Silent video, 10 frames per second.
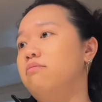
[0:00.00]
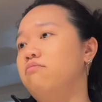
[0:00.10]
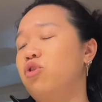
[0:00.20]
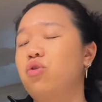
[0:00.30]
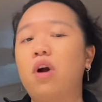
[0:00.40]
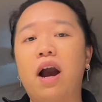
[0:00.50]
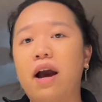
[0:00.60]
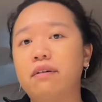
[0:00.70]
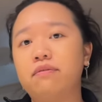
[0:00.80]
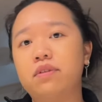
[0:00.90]

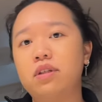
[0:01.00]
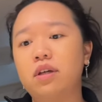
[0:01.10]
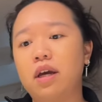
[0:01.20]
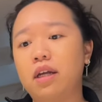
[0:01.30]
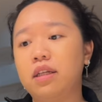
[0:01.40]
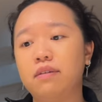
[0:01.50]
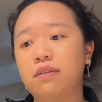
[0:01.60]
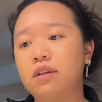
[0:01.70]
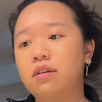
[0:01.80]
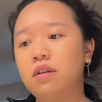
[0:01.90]
craft, and
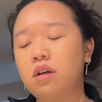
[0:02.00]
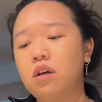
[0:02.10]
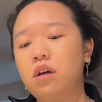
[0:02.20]
even